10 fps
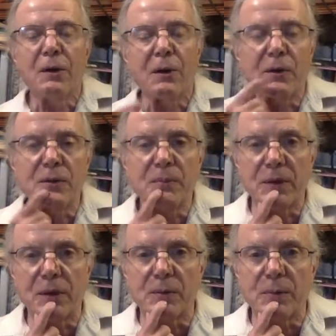All you
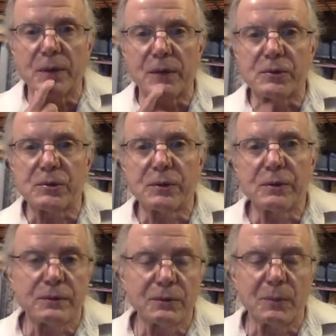piano players
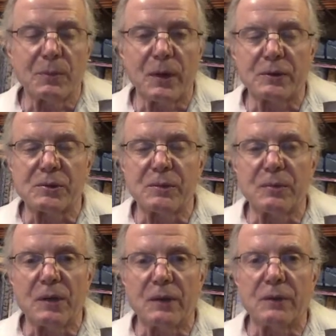who are practicing
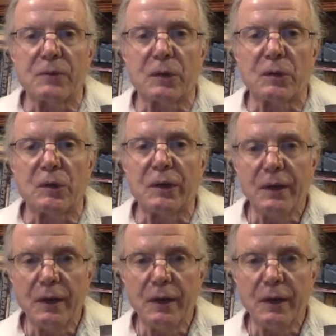piano technique,